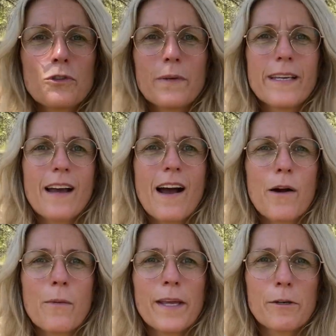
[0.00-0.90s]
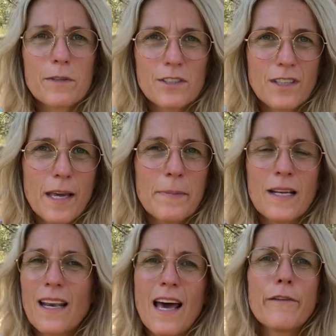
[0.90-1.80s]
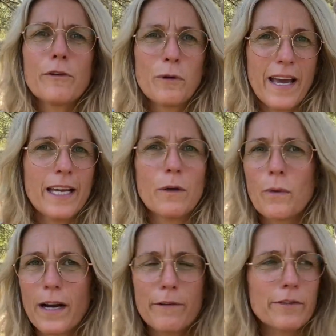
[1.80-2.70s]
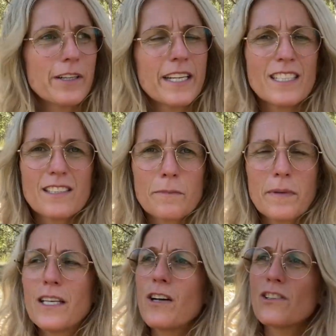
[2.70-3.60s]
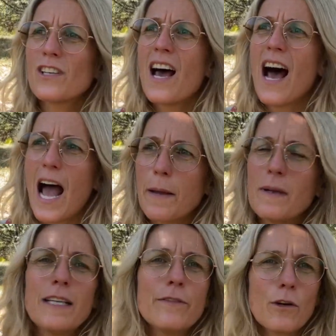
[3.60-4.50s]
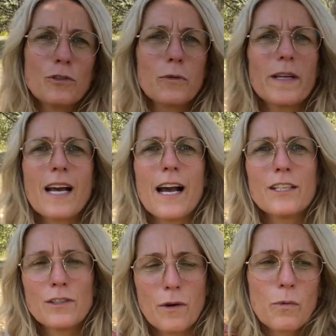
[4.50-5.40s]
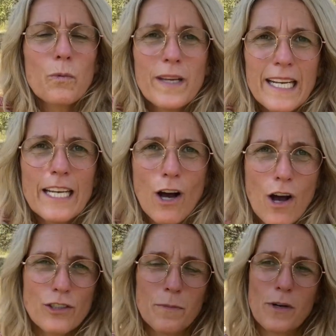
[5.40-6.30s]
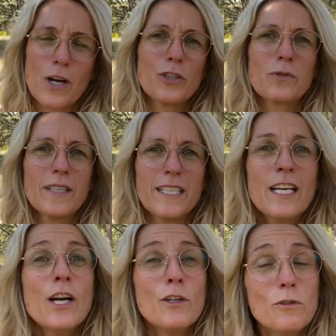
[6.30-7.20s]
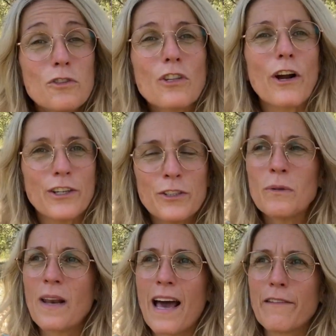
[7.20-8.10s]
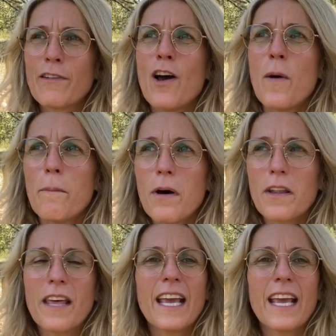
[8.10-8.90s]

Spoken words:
Rica when you're escaping a life you hate wherever it is, because I believe Costa Rica is a really awesome country to start a new life. But